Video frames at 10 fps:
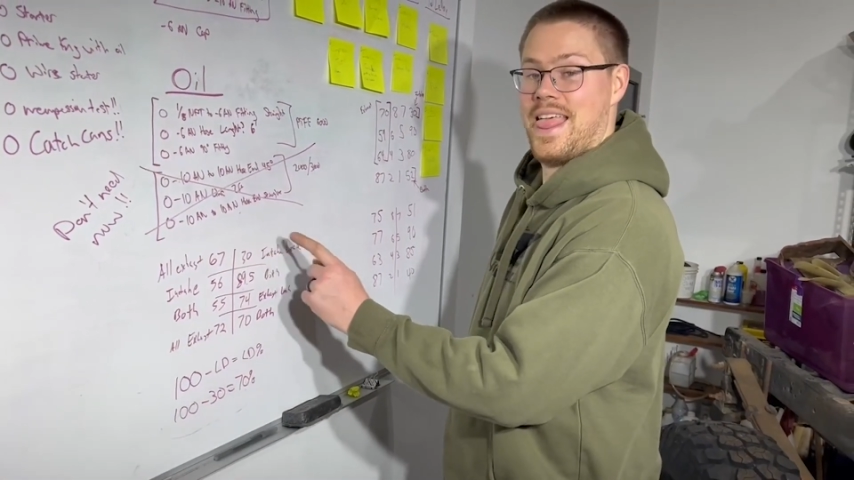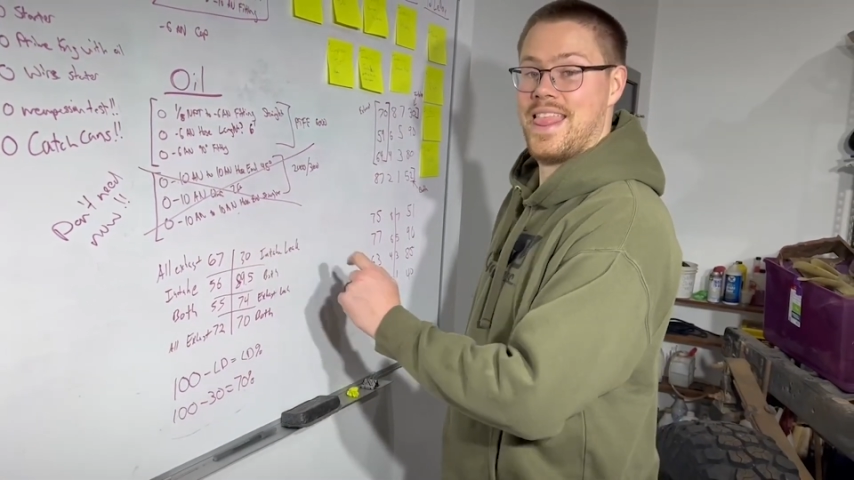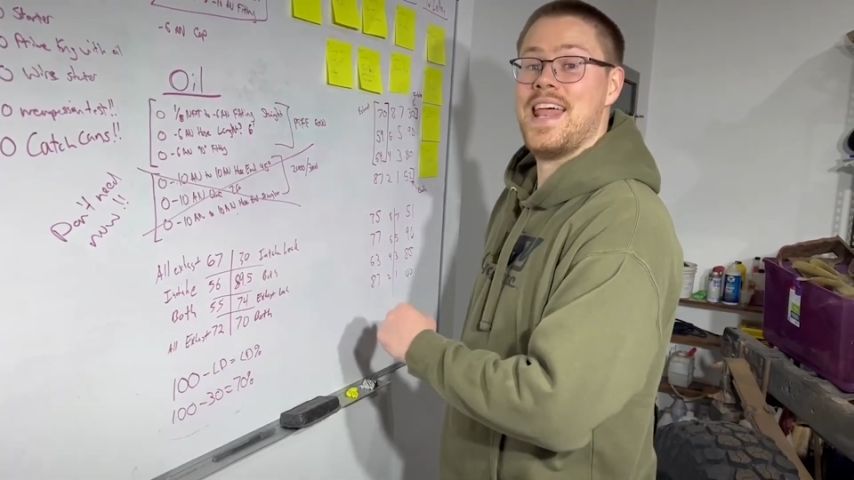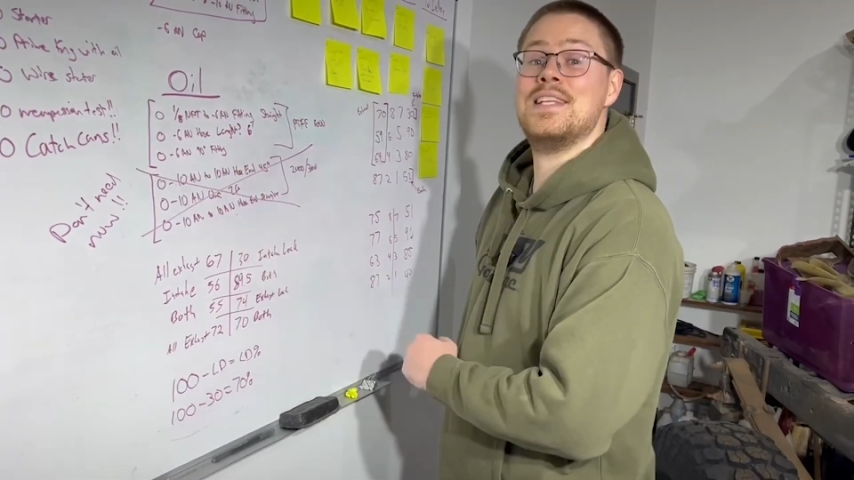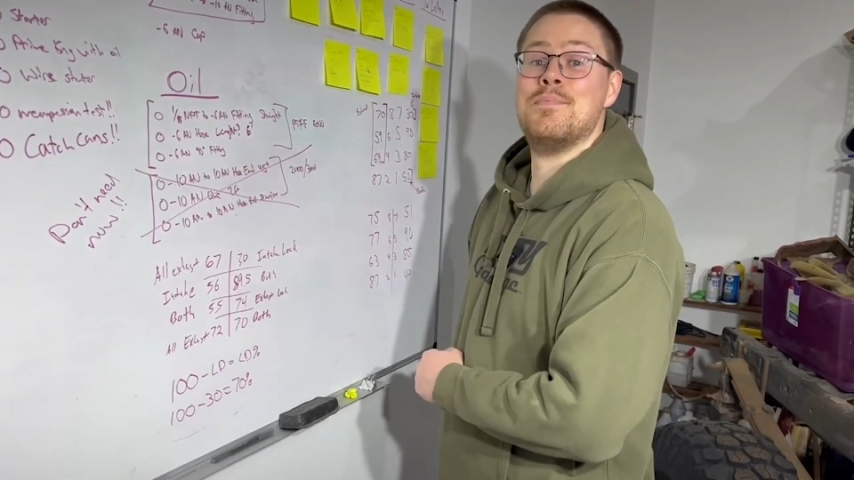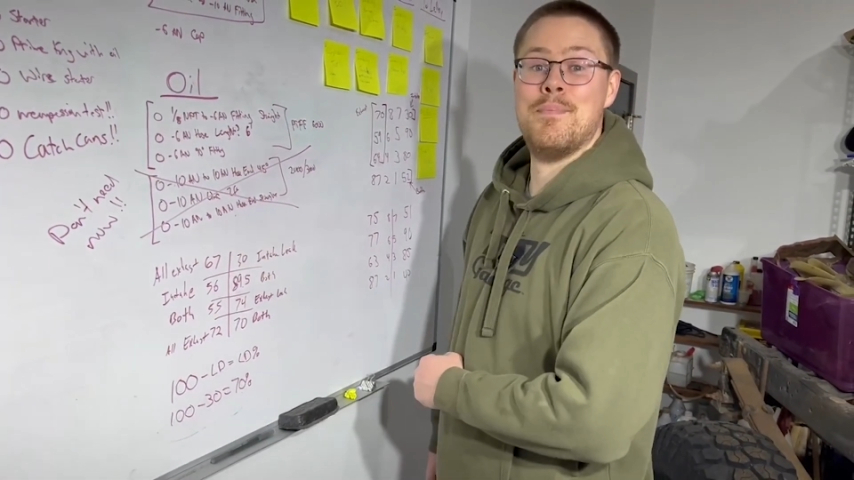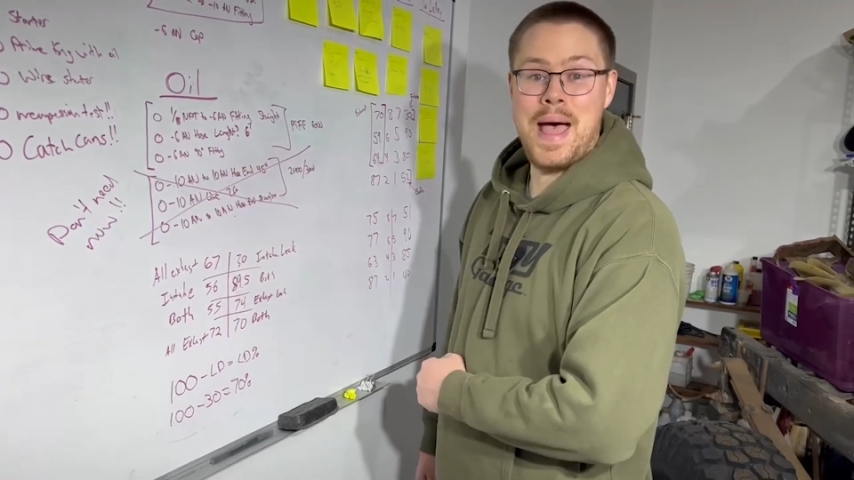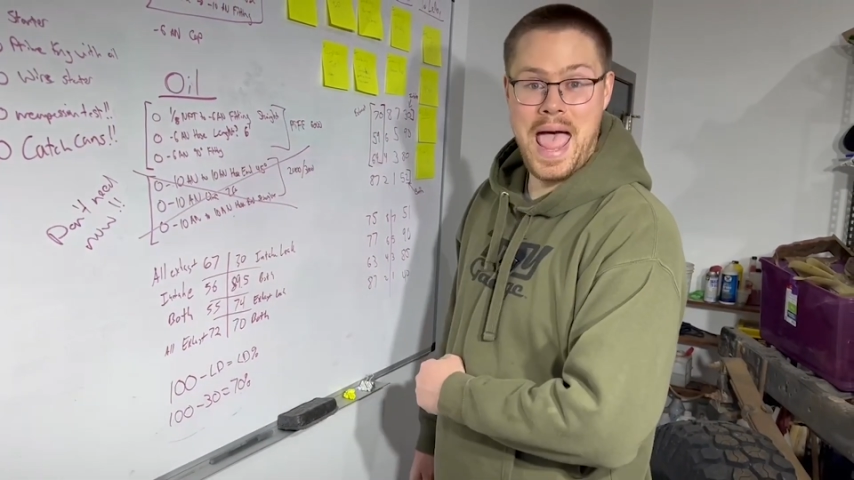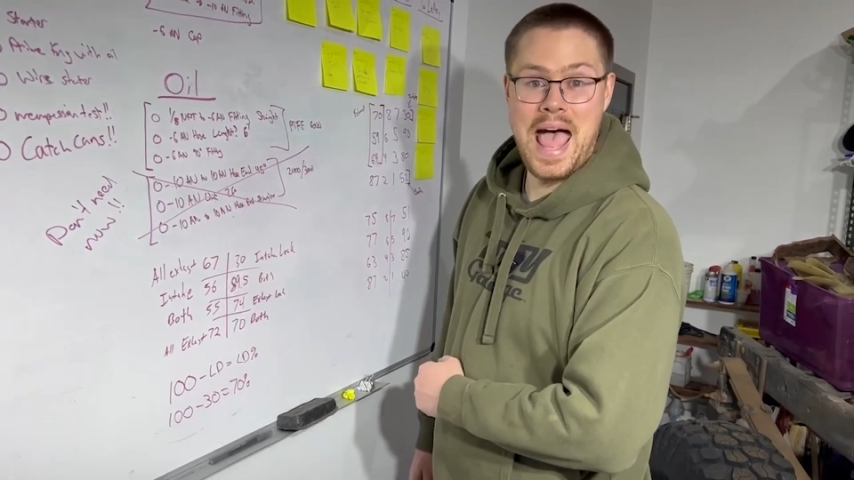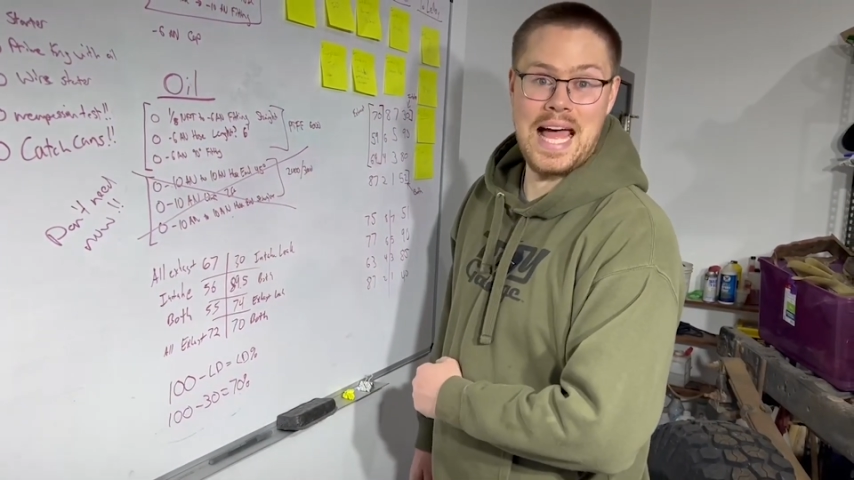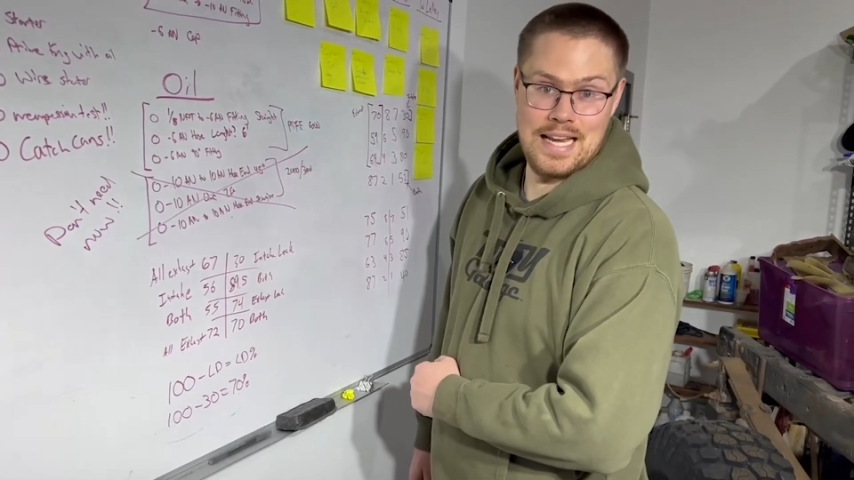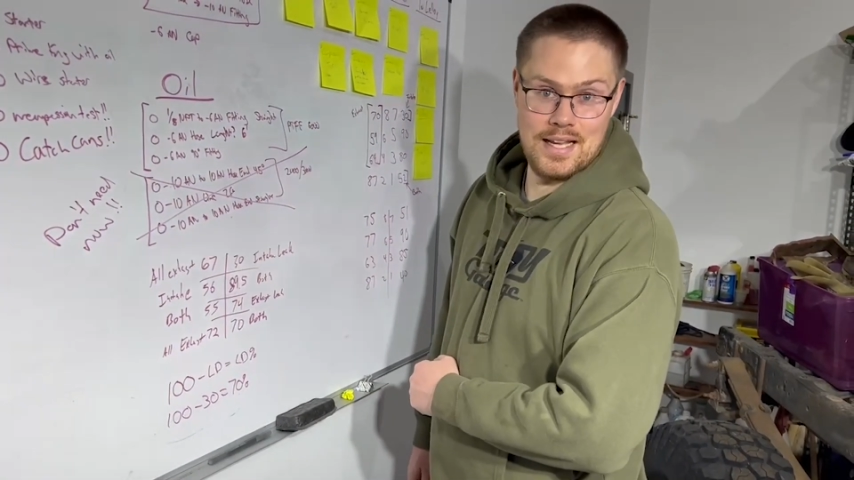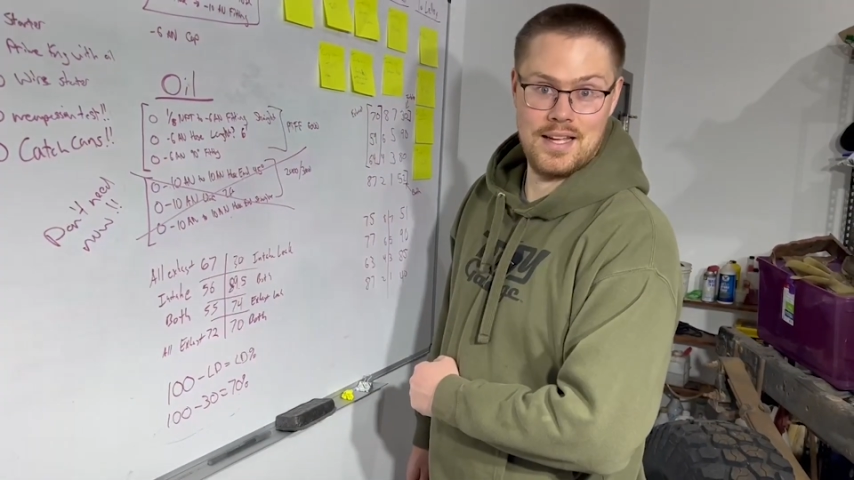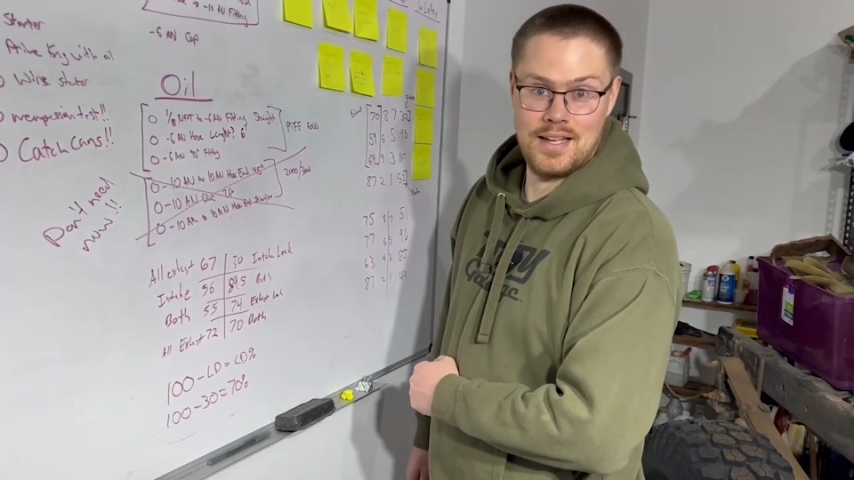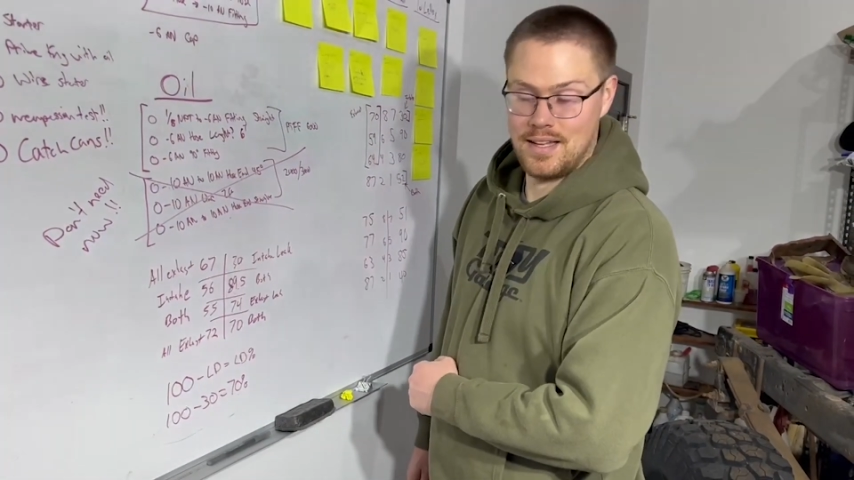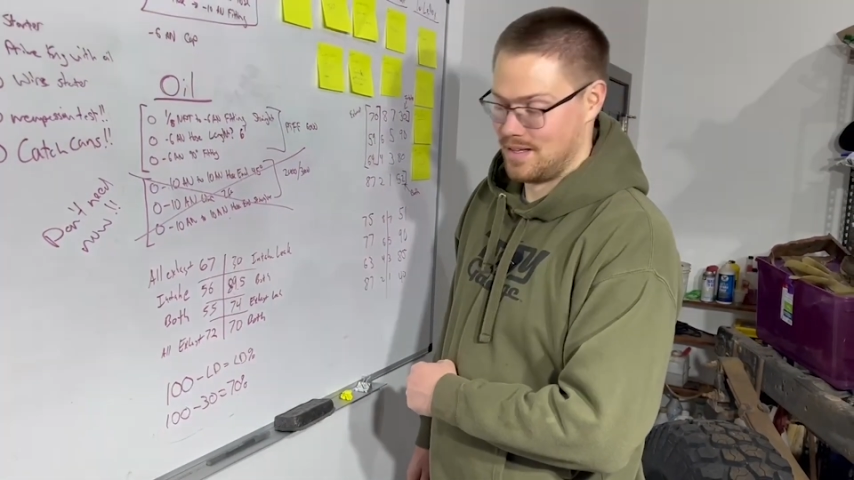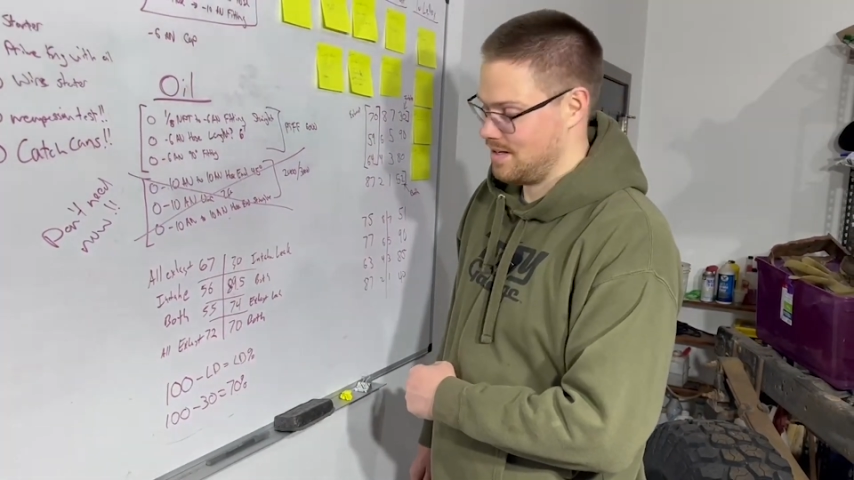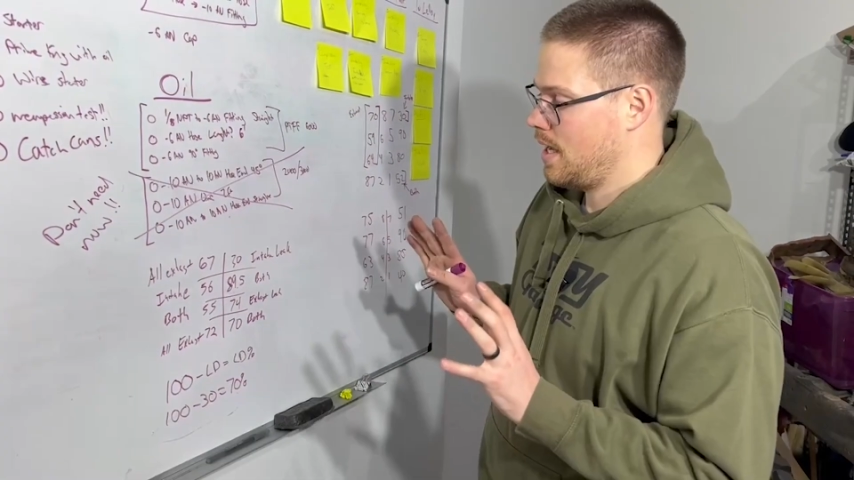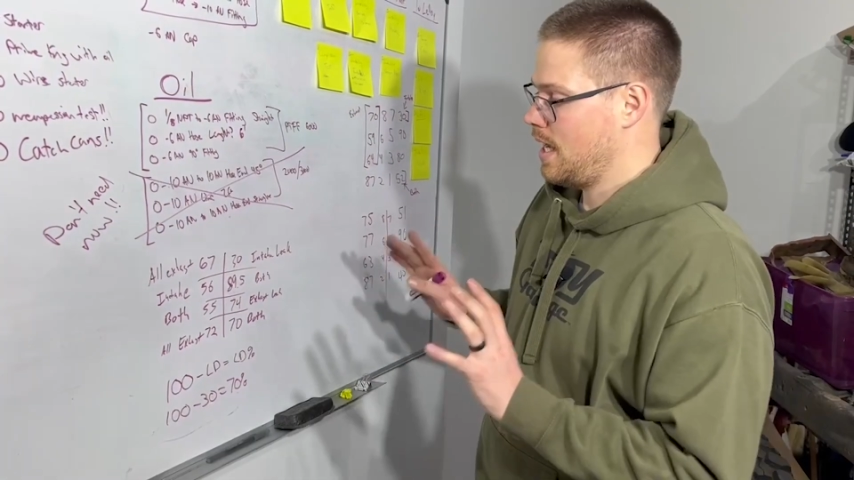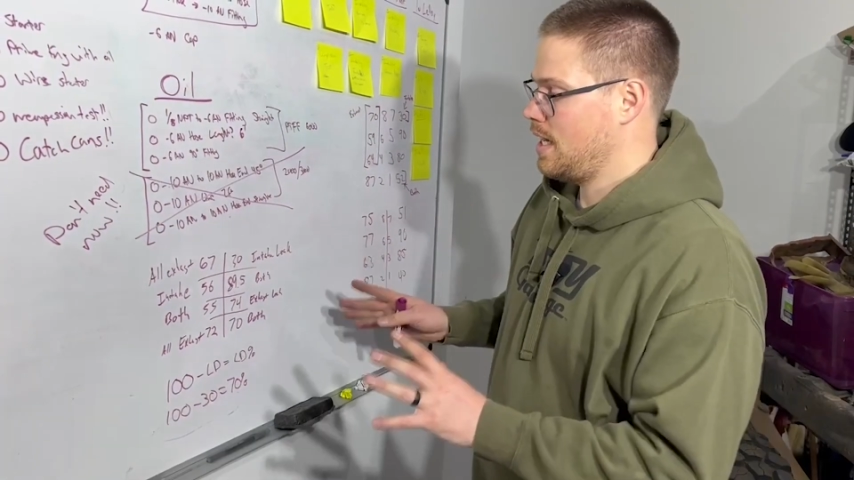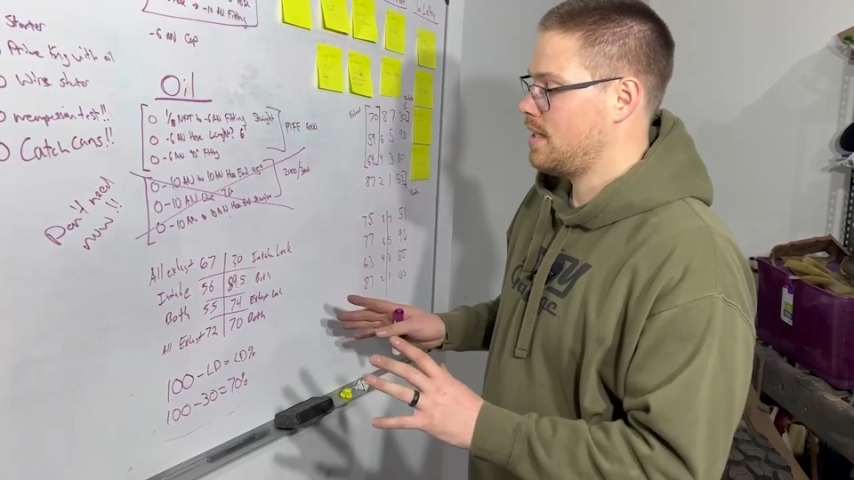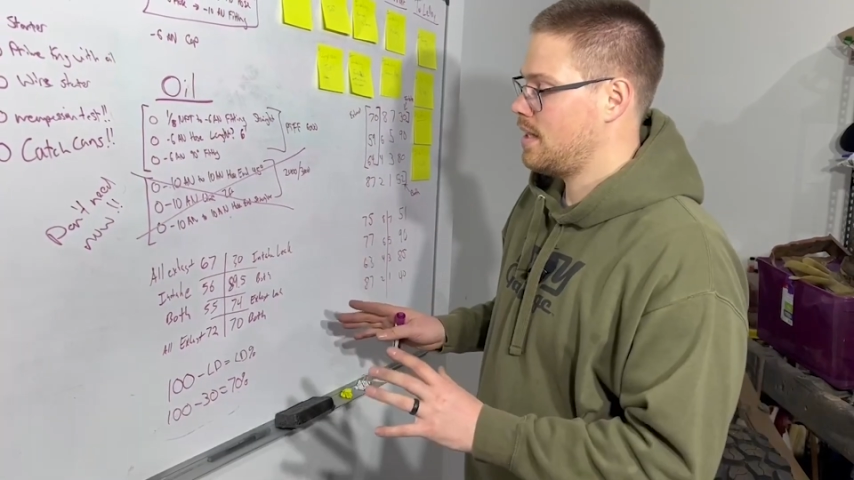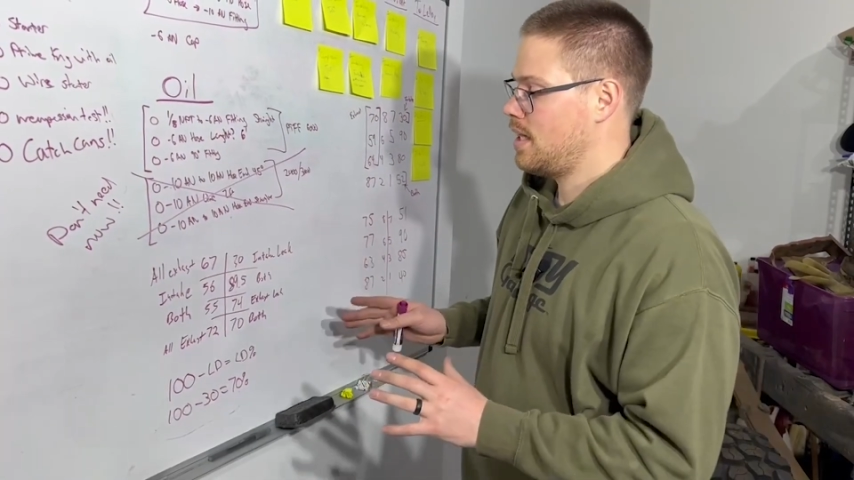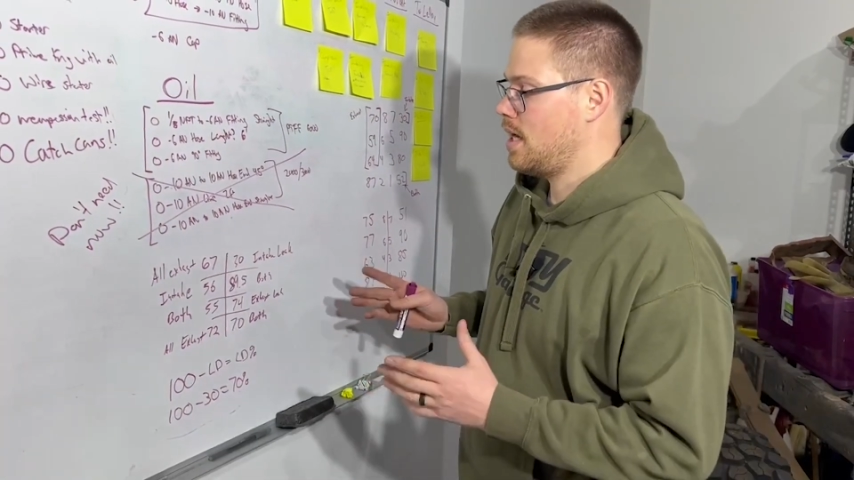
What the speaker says: That is bad. Anything